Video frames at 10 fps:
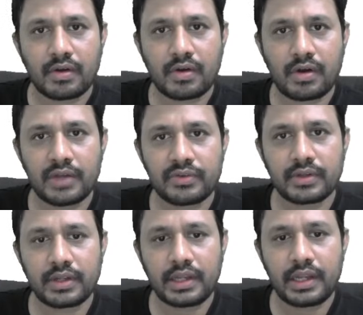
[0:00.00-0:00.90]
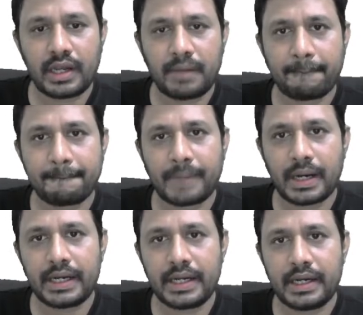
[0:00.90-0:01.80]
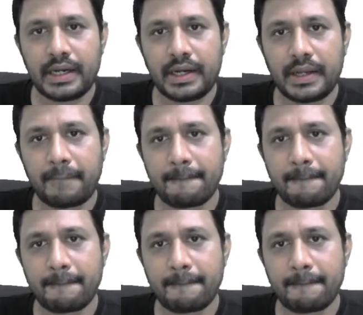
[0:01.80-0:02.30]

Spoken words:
cos n pi t dt.